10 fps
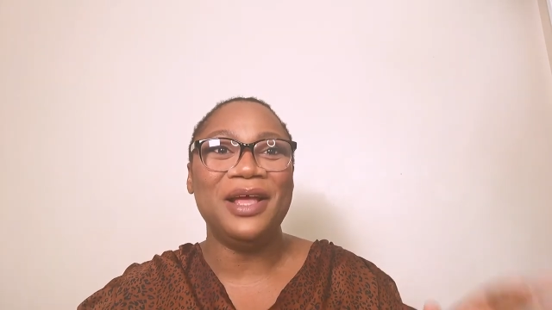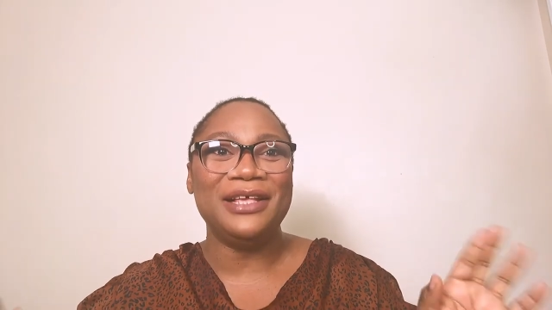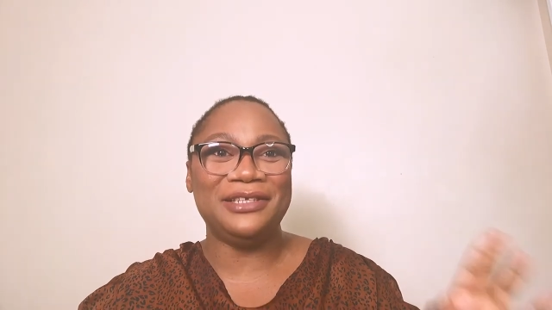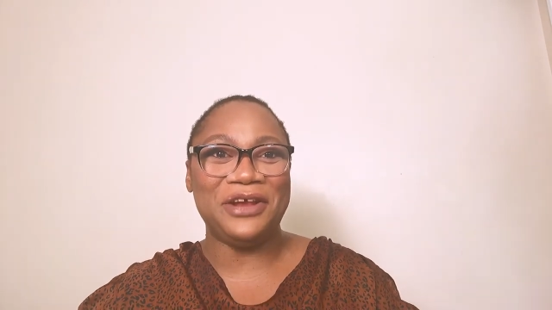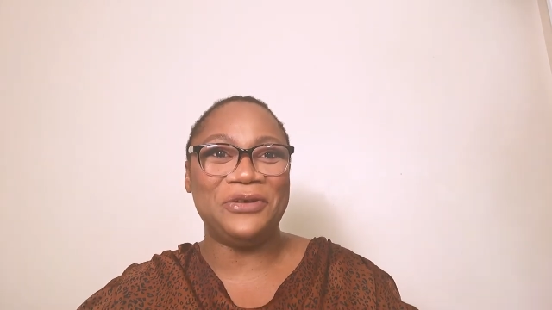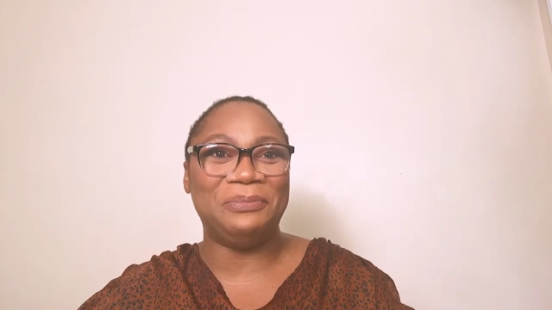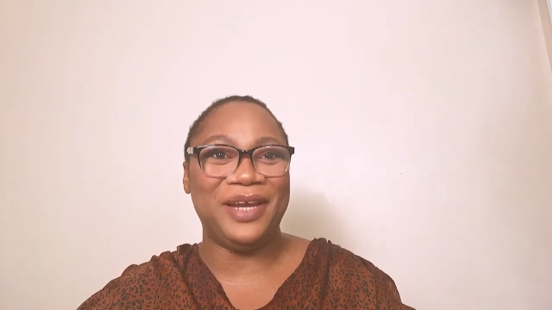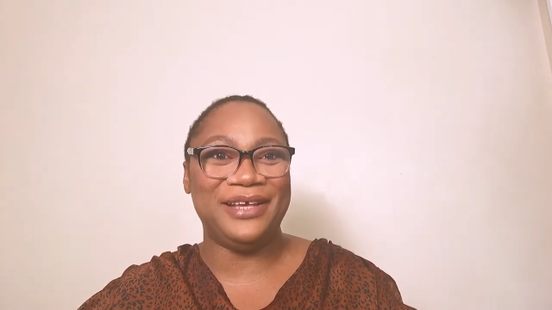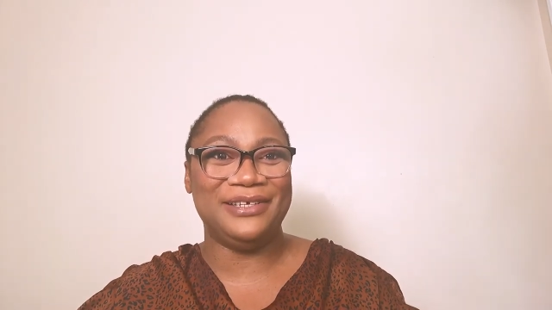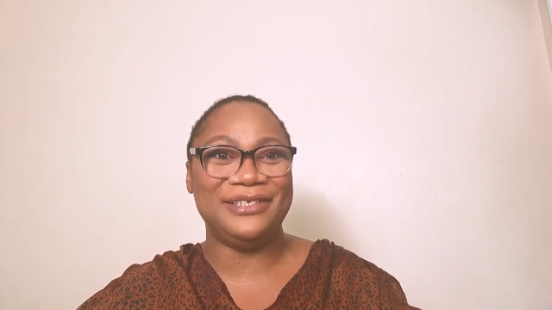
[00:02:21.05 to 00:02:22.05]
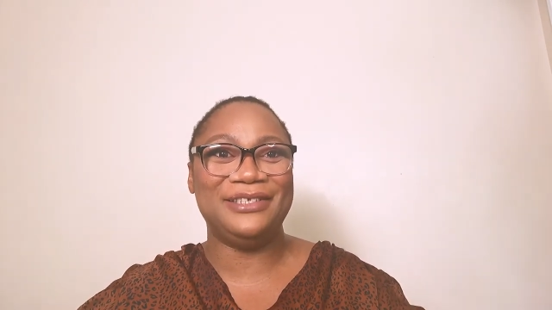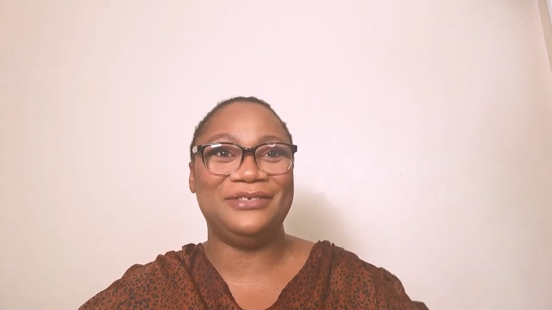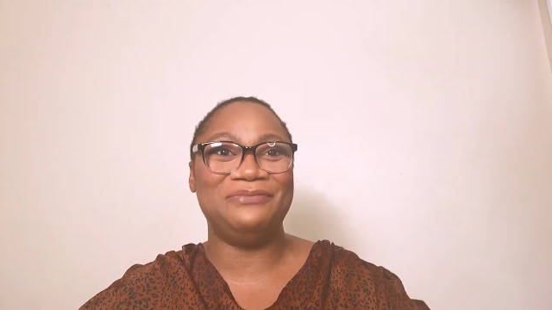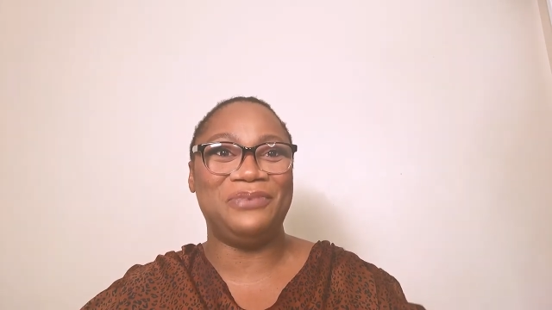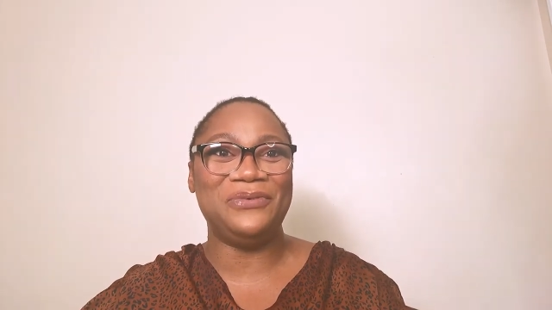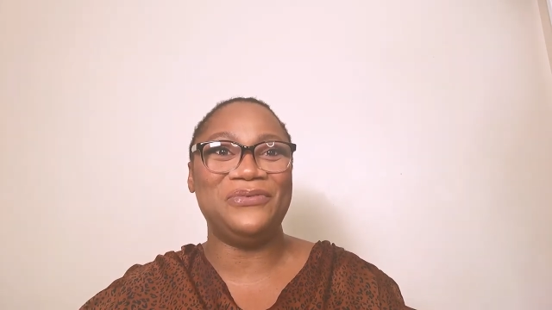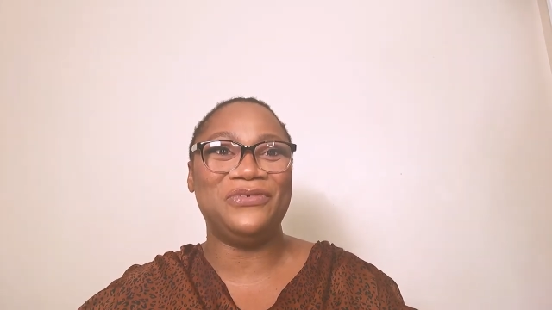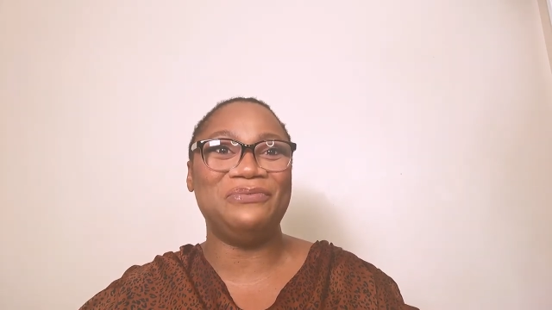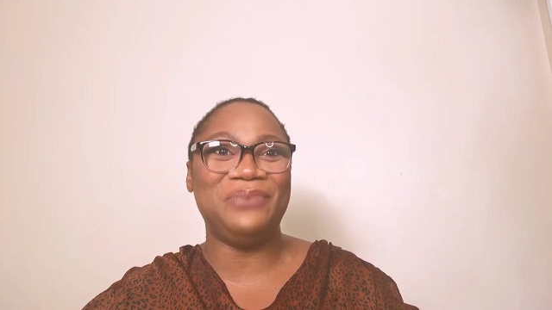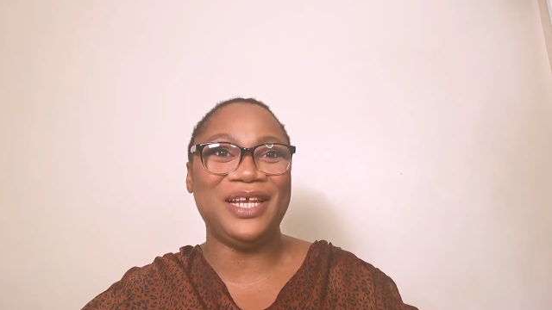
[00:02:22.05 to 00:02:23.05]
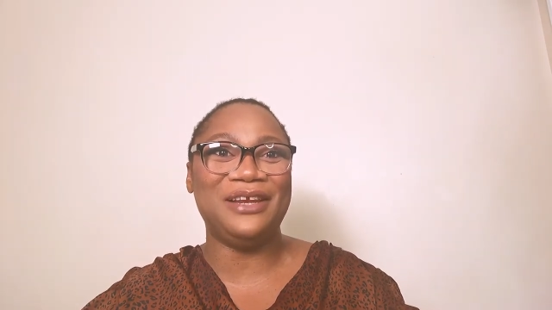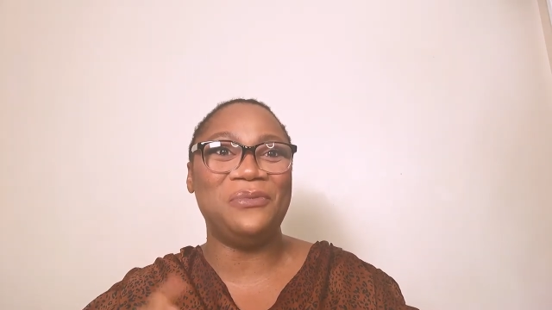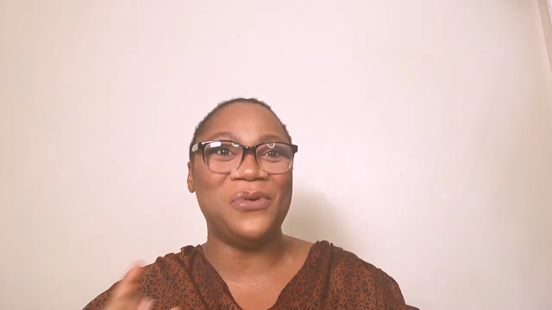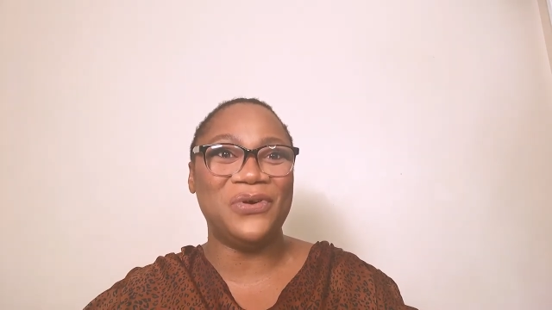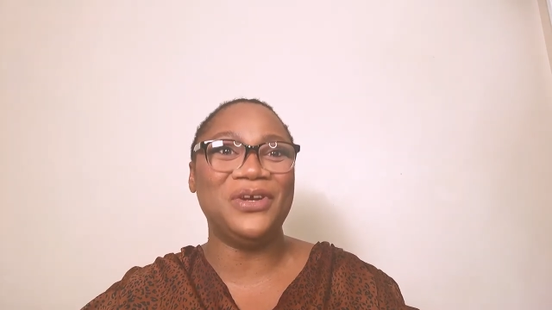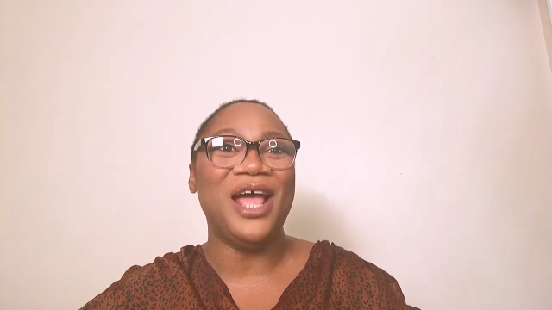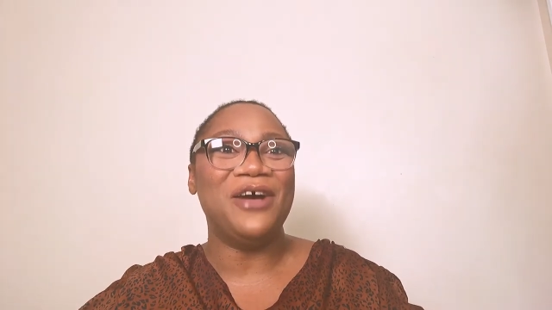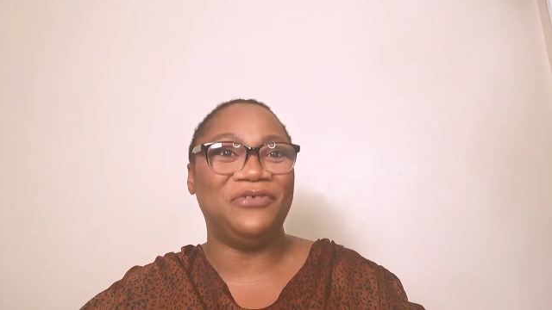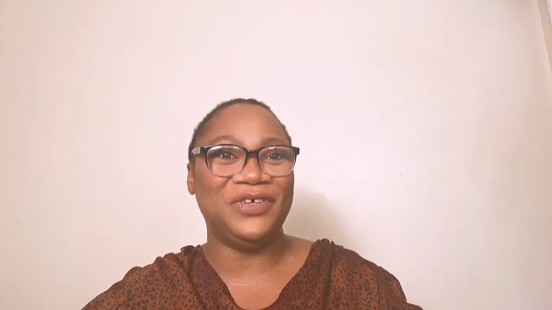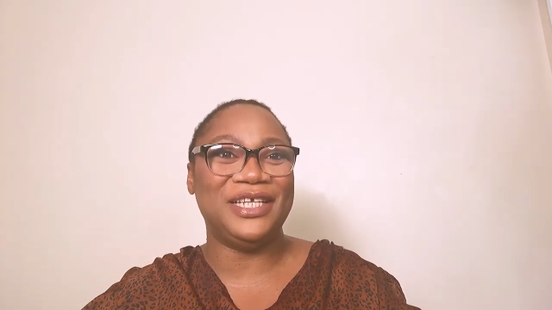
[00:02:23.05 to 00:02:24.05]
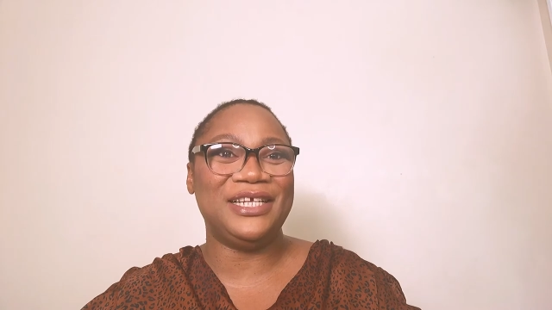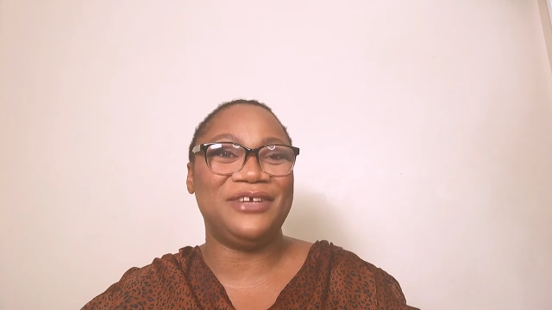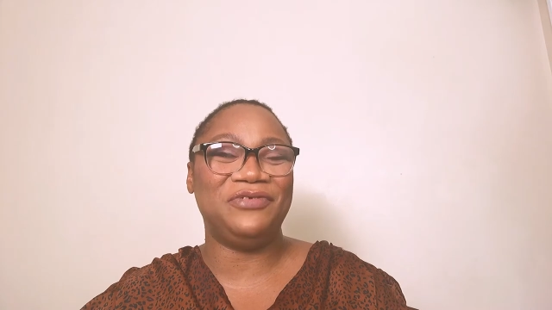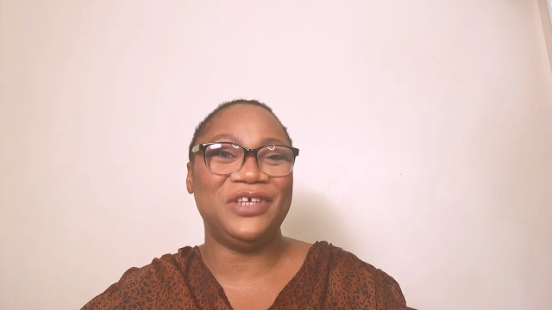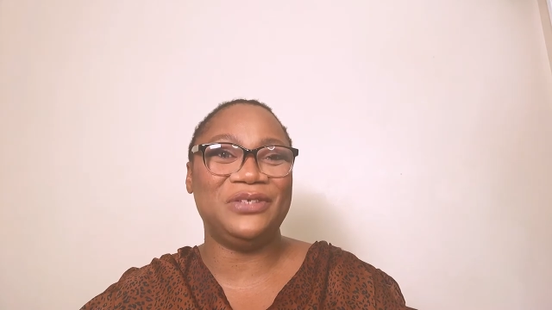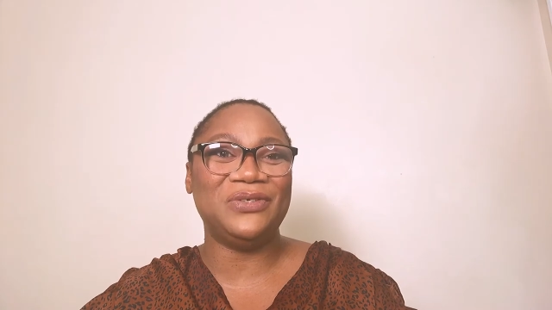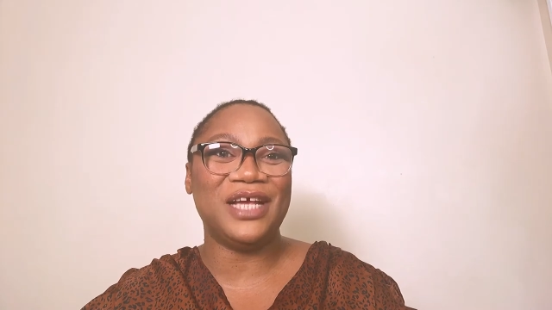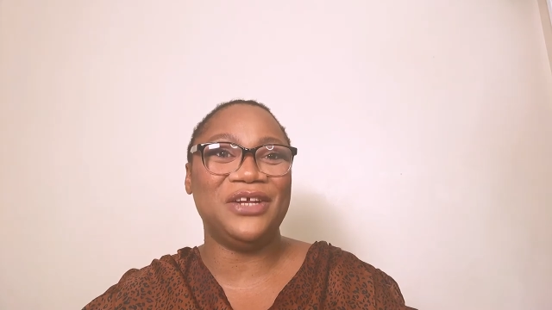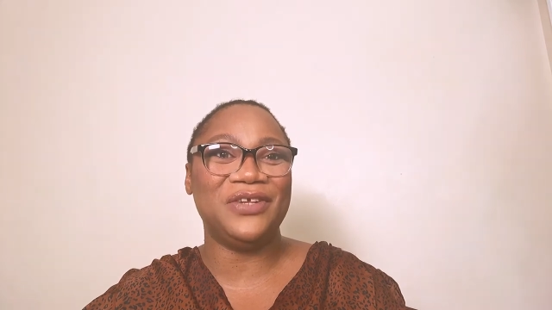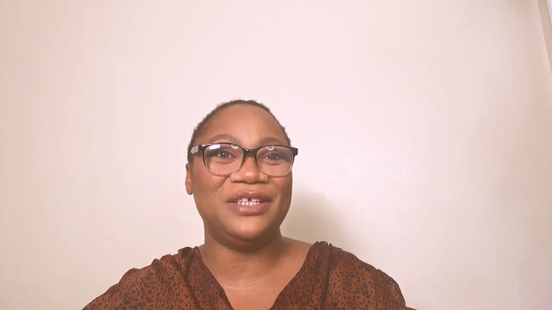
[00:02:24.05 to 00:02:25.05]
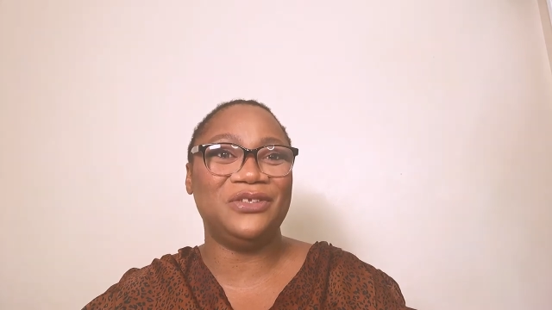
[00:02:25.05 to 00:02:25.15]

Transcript: Stirrup leggings to be to be the one for the uh, for the 2000,